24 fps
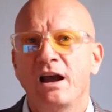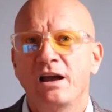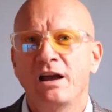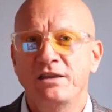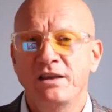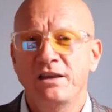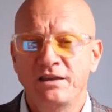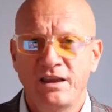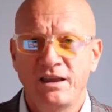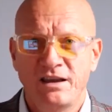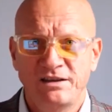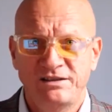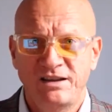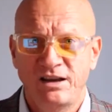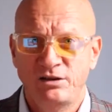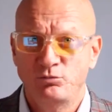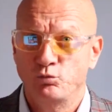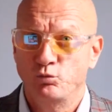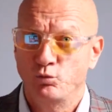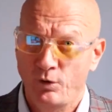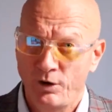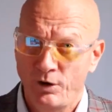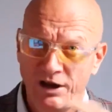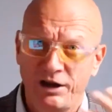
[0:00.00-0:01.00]
And then they
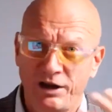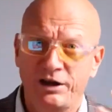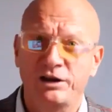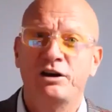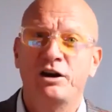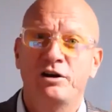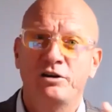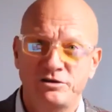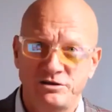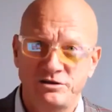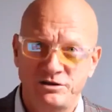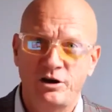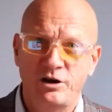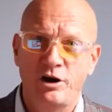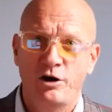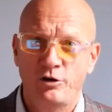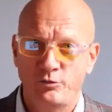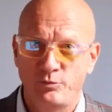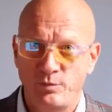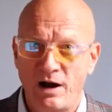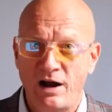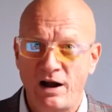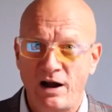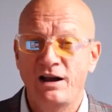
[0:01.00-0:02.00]
said, we're going to
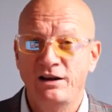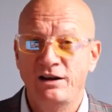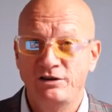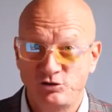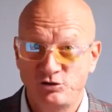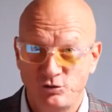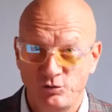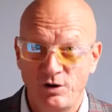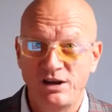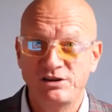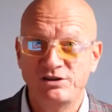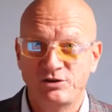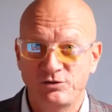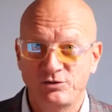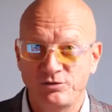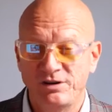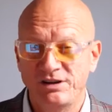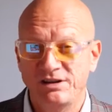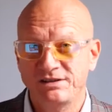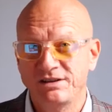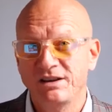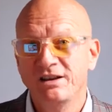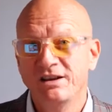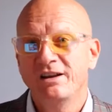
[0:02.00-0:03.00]
go buy
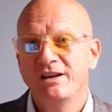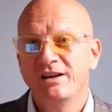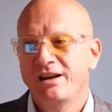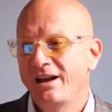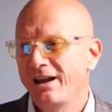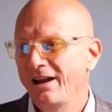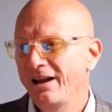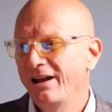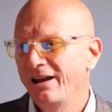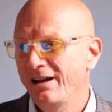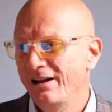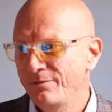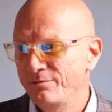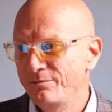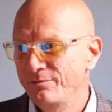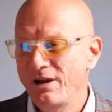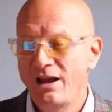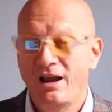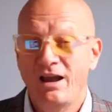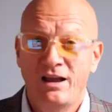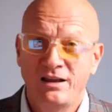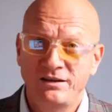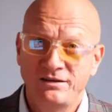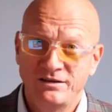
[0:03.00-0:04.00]
treasuries.
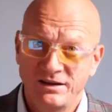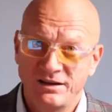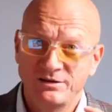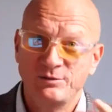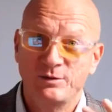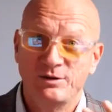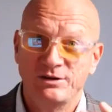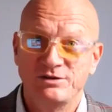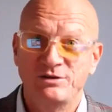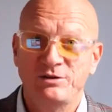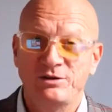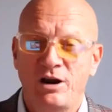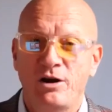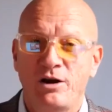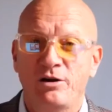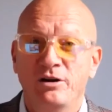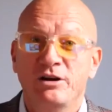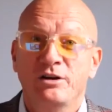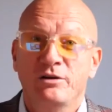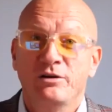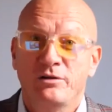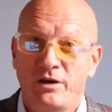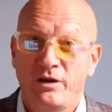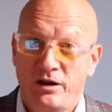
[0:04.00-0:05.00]
And this was, you know,
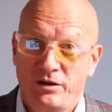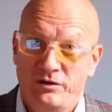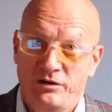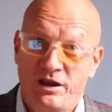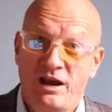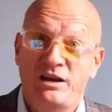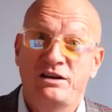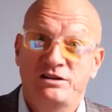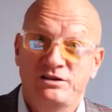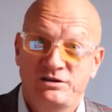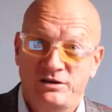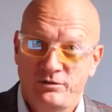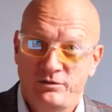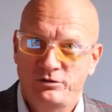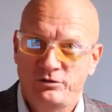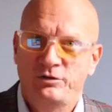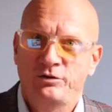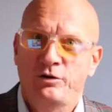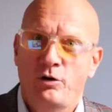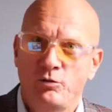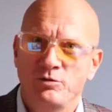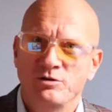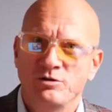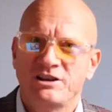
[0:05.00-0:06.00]

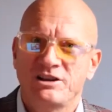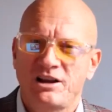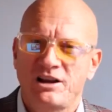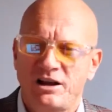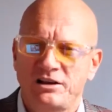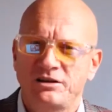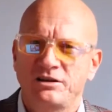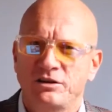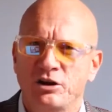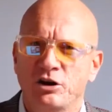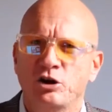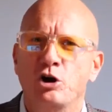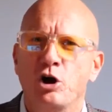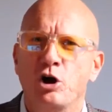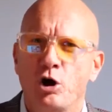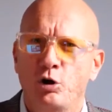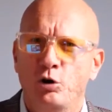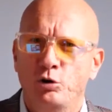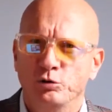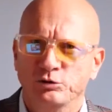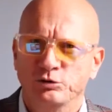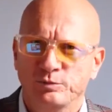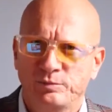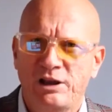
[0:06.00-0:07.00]
almost like the
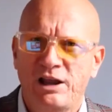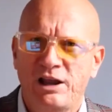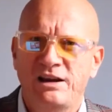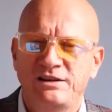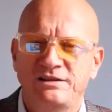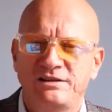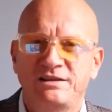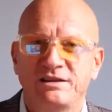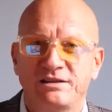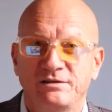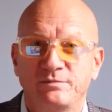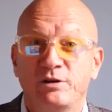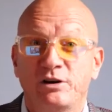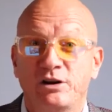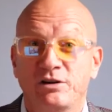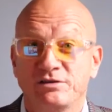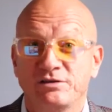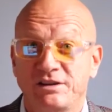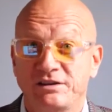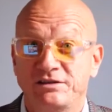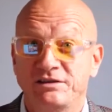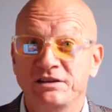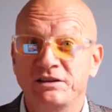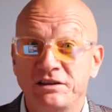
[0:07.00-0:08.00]
gold plated,
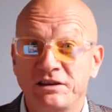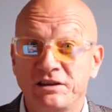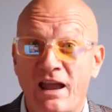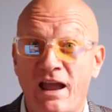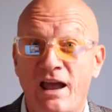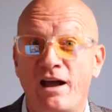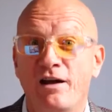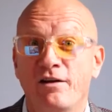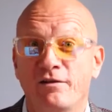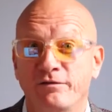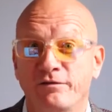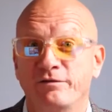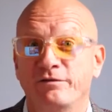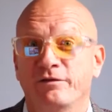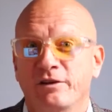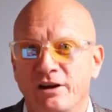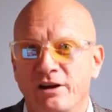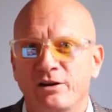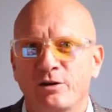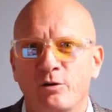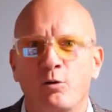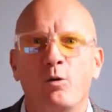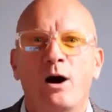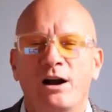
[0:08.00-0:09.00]
because it didn't have
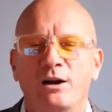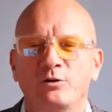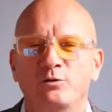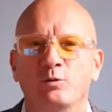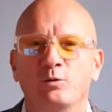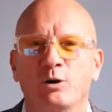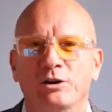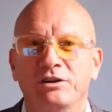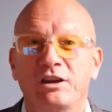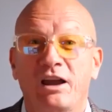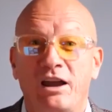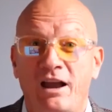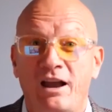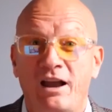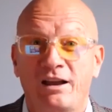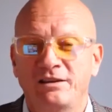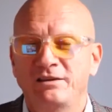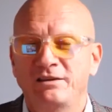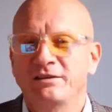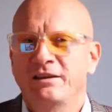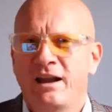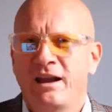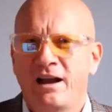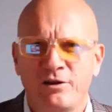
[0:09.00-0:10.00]
quite what they had,
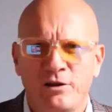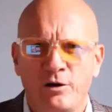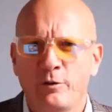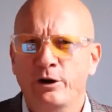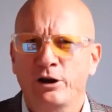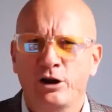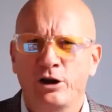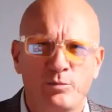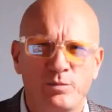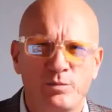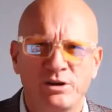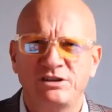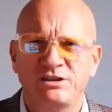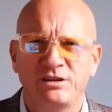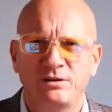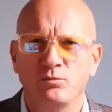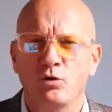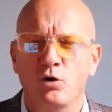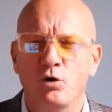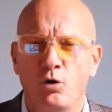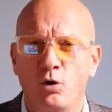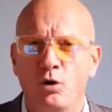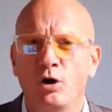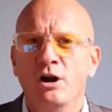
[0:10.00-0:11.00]
and now they were committing
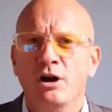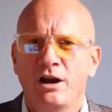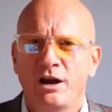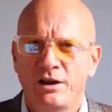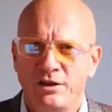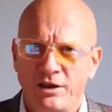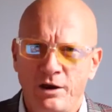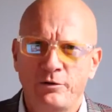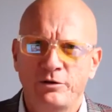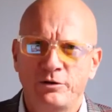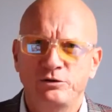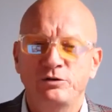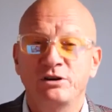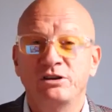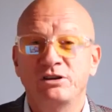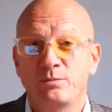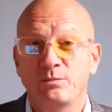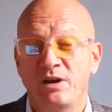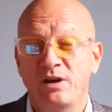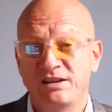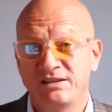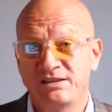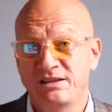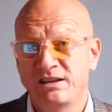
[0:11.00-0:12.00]
more and they were doing the
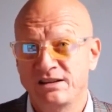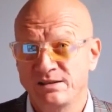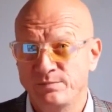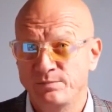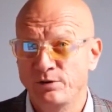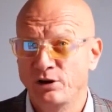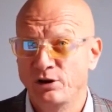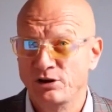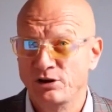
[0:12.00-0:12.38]
best things,